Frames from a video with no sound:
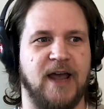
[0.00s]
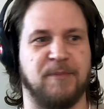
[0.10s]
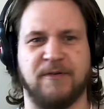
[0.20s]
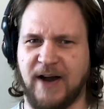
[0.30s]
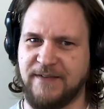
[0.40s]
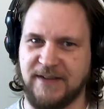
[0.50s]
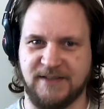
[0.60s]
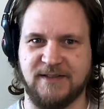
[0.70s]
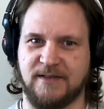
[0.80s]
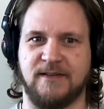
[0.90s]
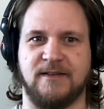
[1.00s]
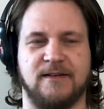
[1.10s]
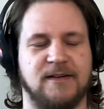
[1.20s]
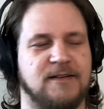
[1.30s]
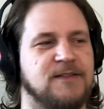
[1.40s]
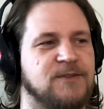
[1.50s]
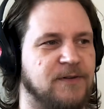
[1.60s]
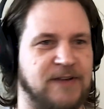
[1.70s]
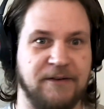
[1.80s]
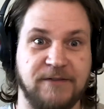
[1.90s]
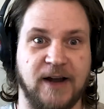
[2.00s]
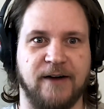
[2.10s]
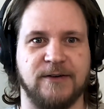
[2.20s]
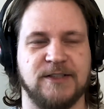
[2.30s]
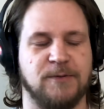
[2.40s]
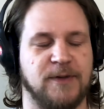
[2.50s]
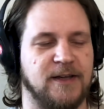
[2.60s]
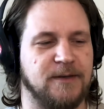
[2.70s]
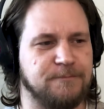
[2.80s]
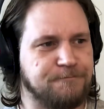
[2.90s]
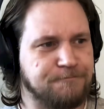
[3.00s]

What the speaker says: provide these sort of dev diaries with it.